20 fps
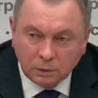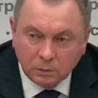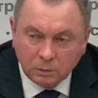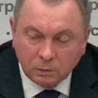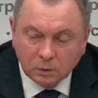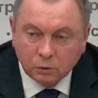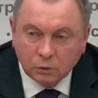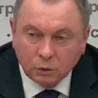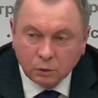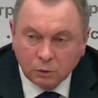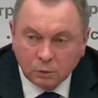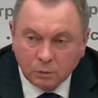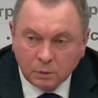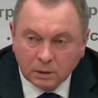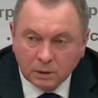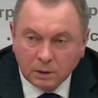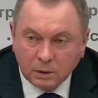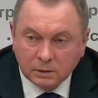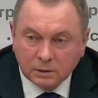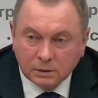to
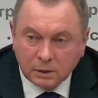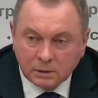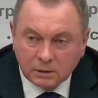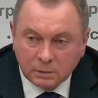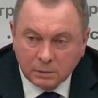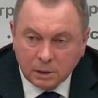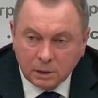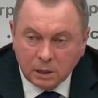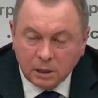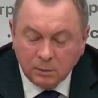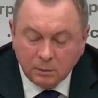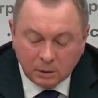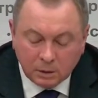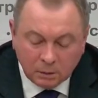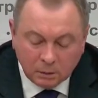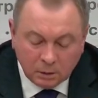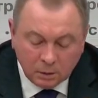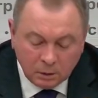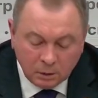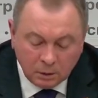see
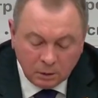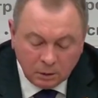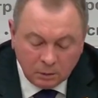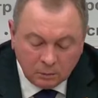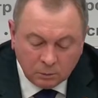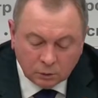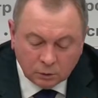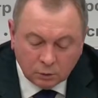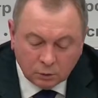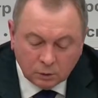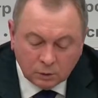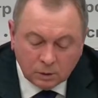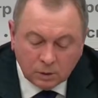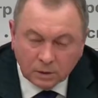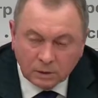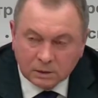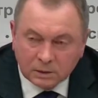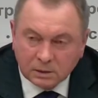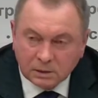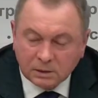that we are
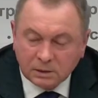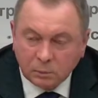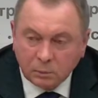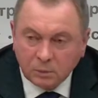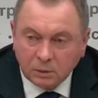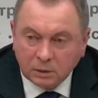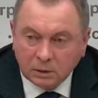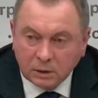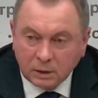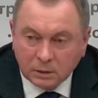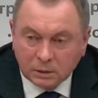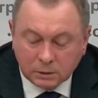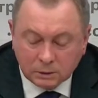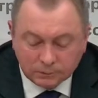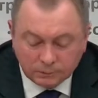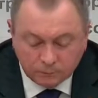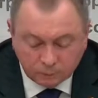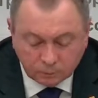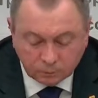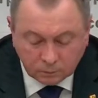cooperating with international
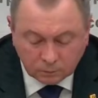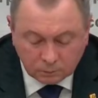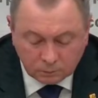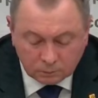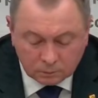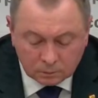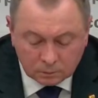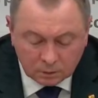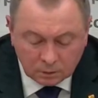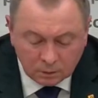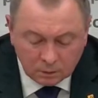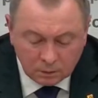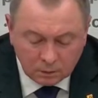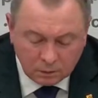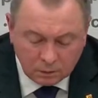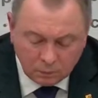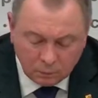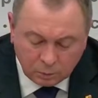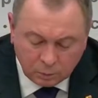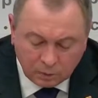organizations, that is
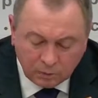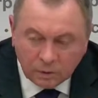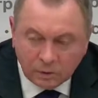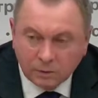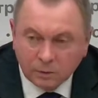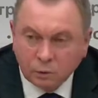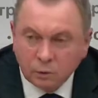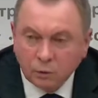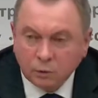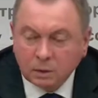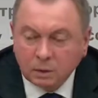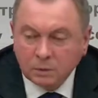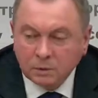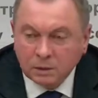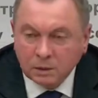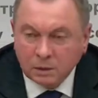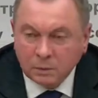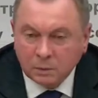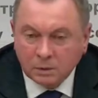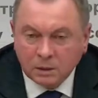the International
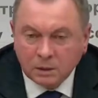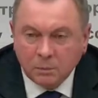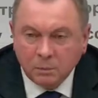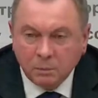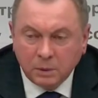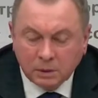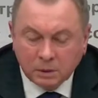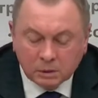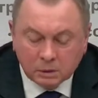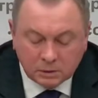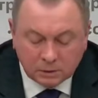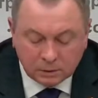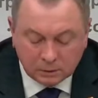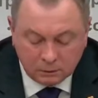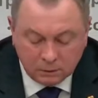Organization on Migration,